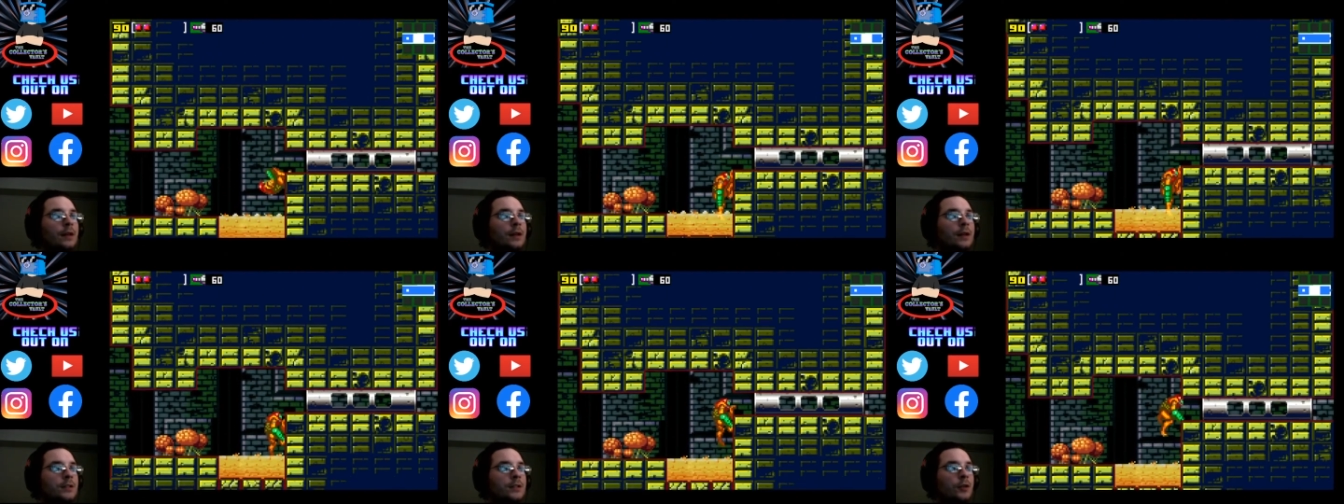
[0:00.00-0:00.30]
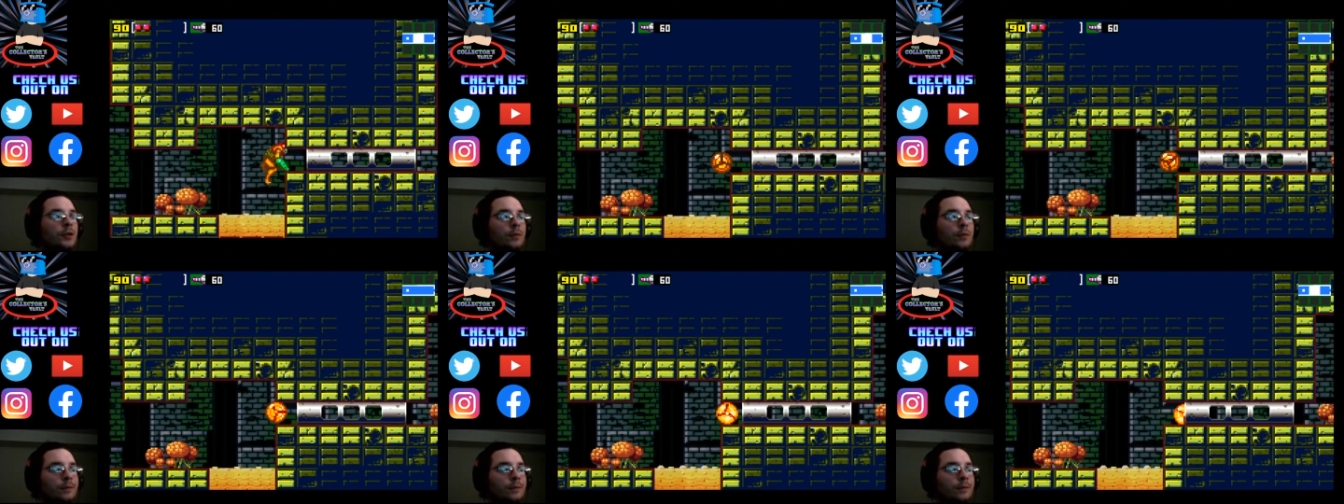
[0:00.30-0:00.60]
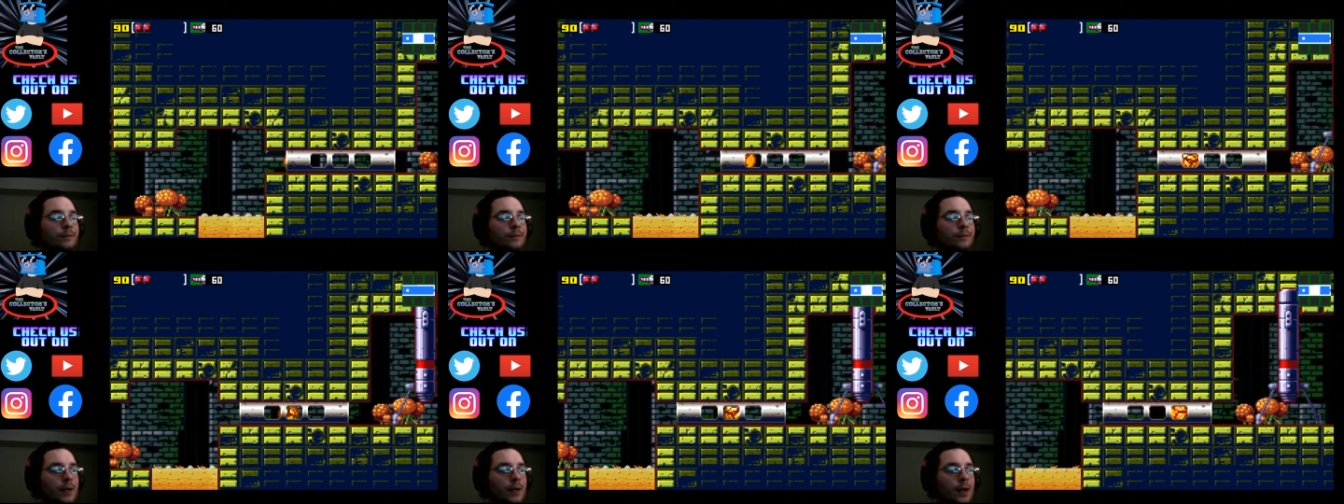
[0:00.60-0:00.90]
So,
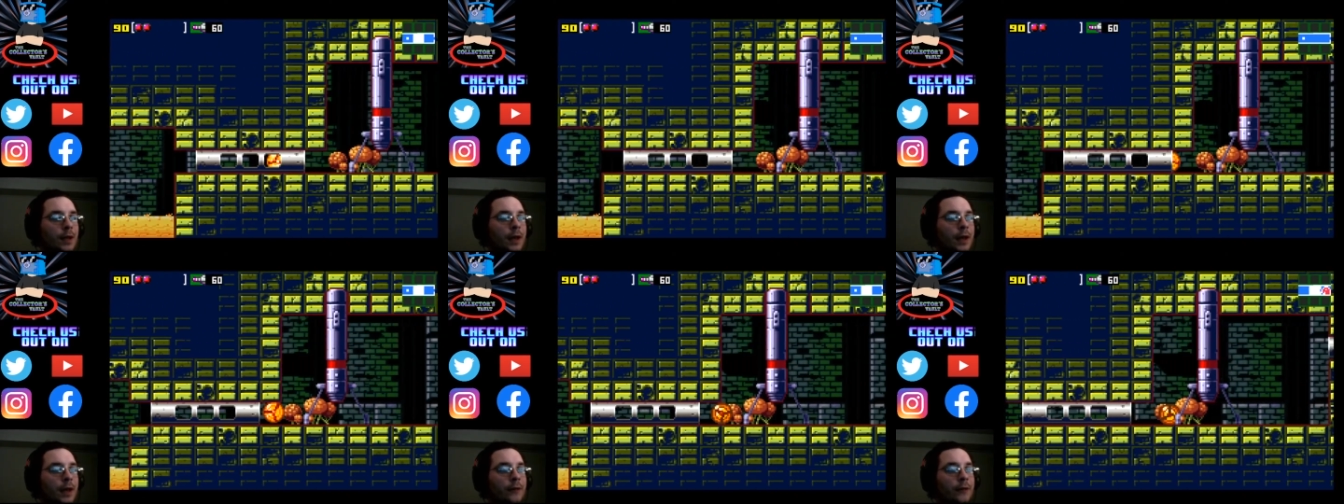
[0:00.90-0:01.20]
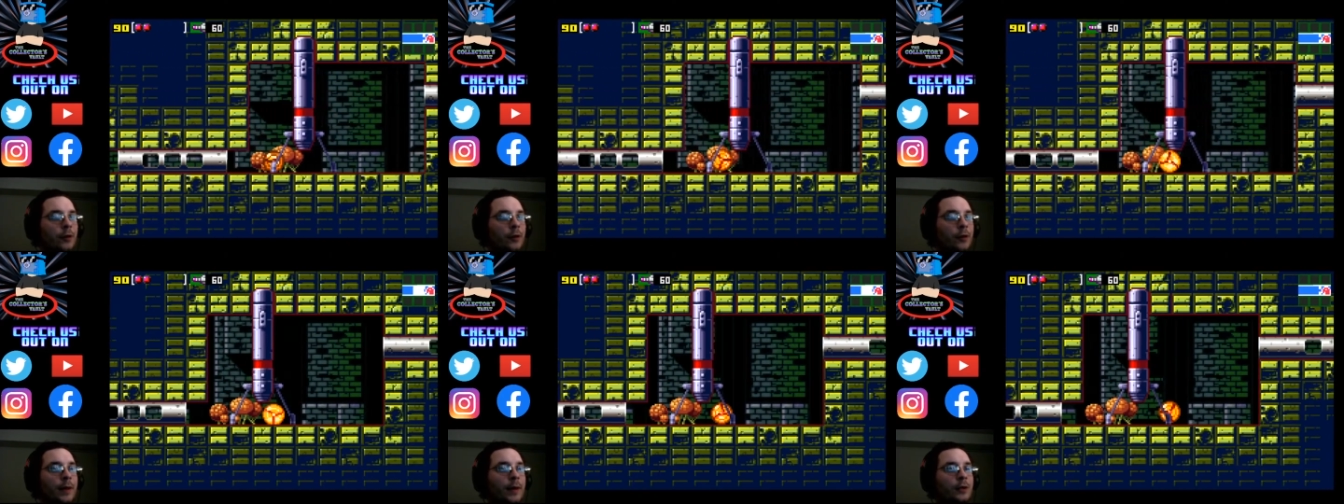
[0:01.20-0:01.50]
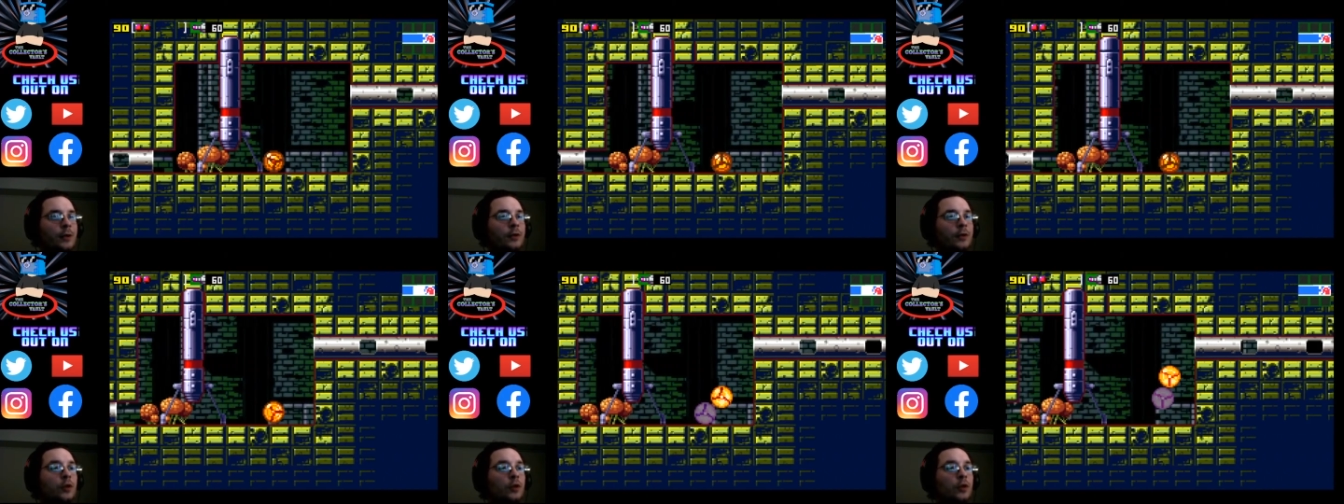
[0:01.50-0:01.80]
I have to go back
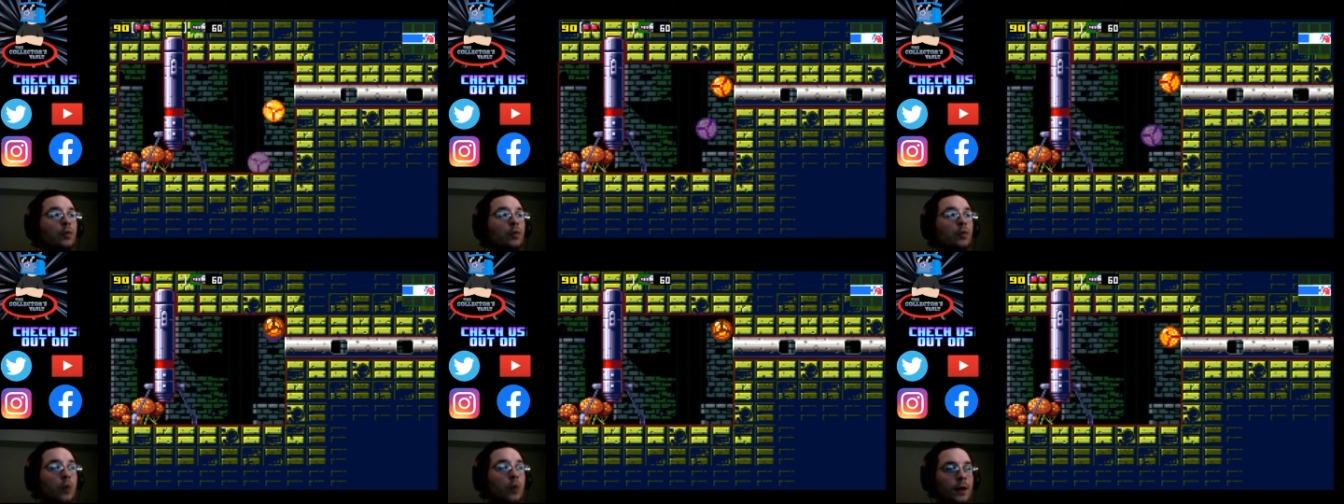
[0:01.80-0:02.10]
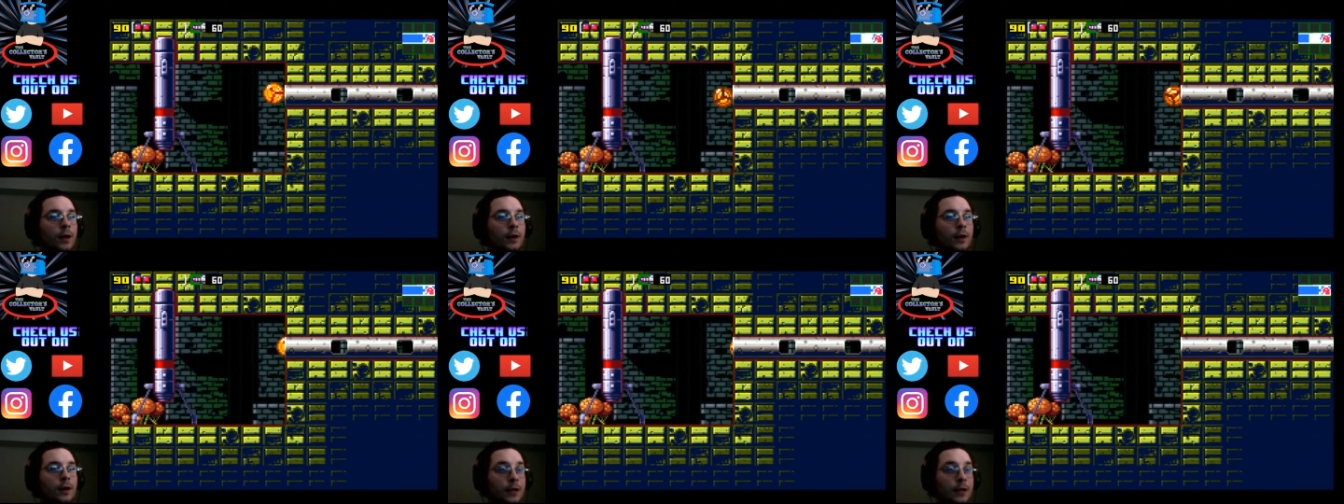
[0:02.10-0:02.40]
here. You want,